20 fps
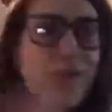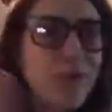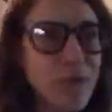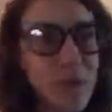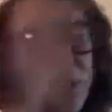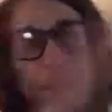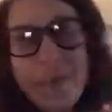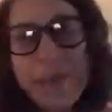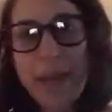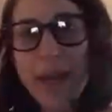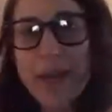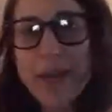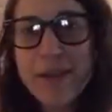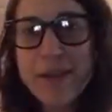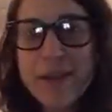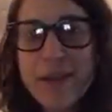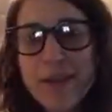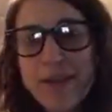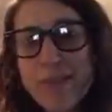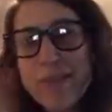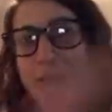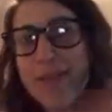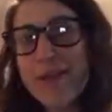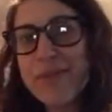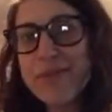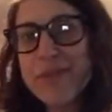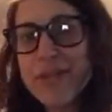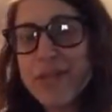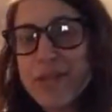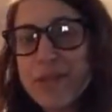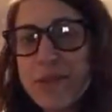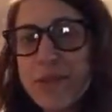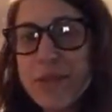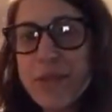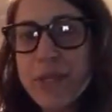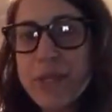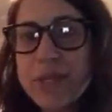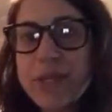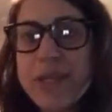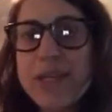way back when I was a
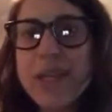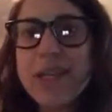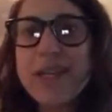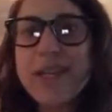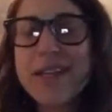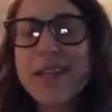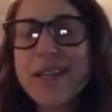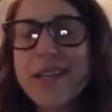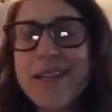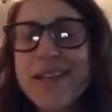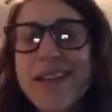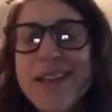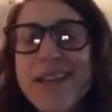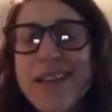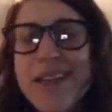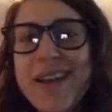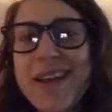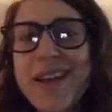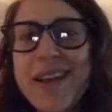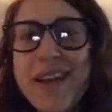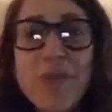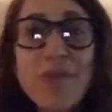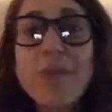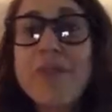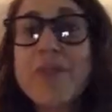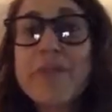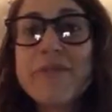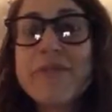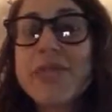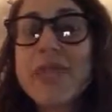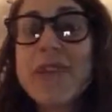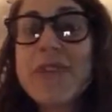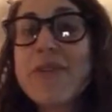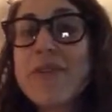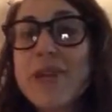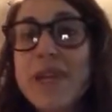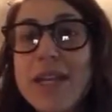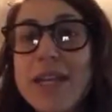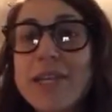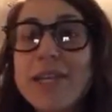student, I won't even say
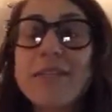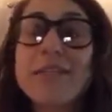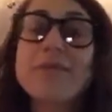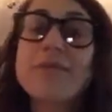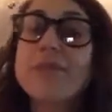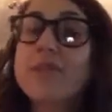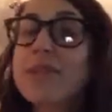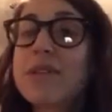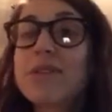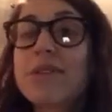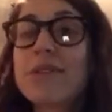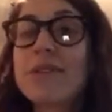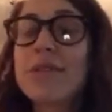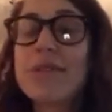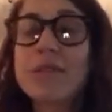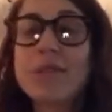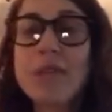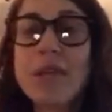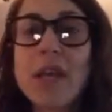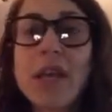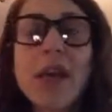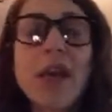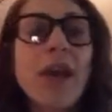your age because I was still old,